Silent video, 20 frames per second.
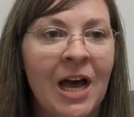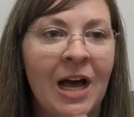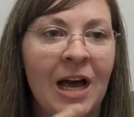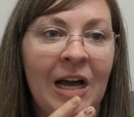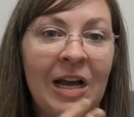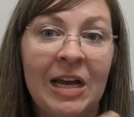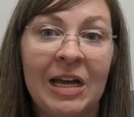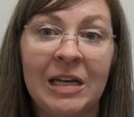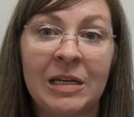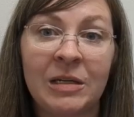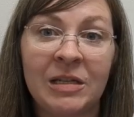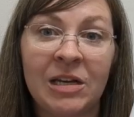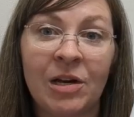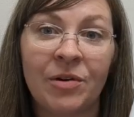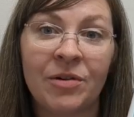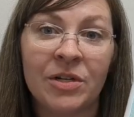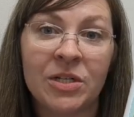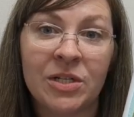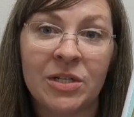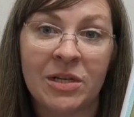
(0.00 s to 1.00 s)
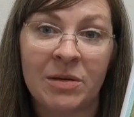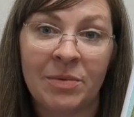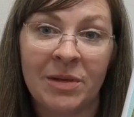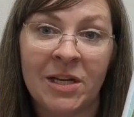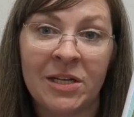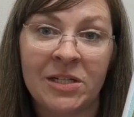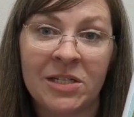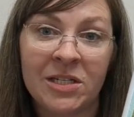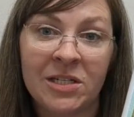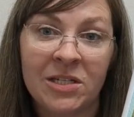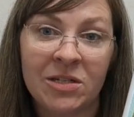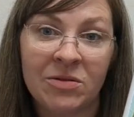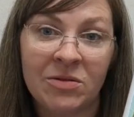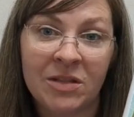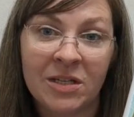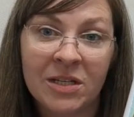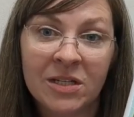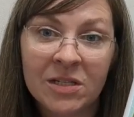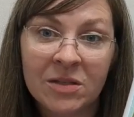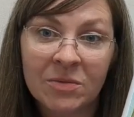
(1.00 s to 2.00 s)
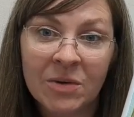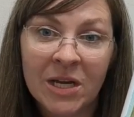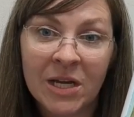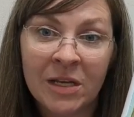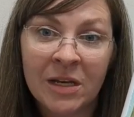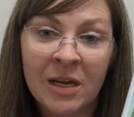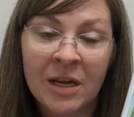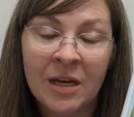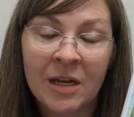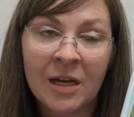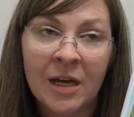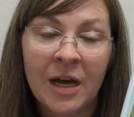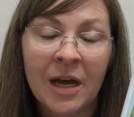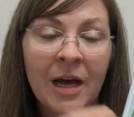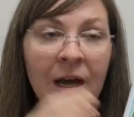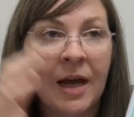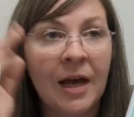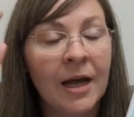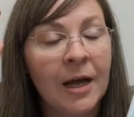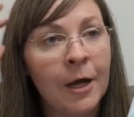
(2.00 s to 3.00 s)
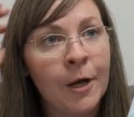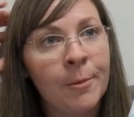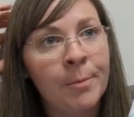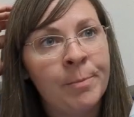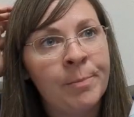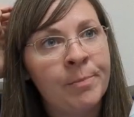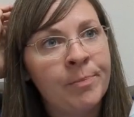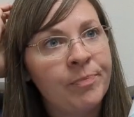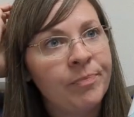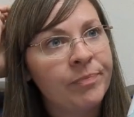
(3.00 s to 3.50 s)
I had originally planned to do this one um,